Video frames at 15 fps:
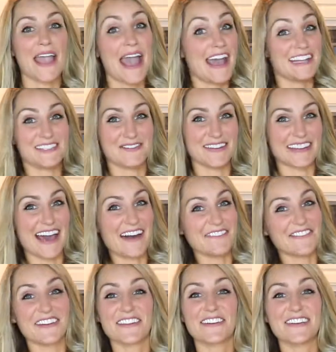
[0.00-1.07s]
And without
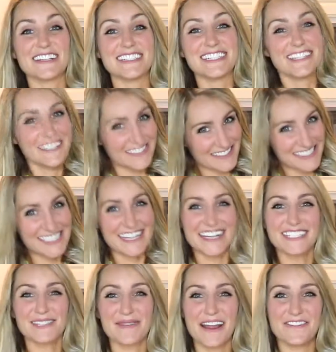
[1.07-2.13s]
further ado,
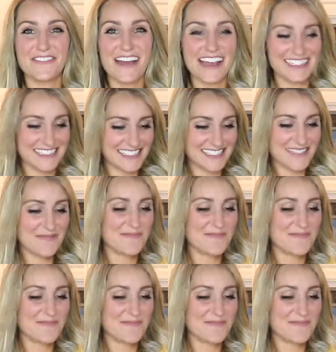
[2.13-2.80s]
cheers, my friends.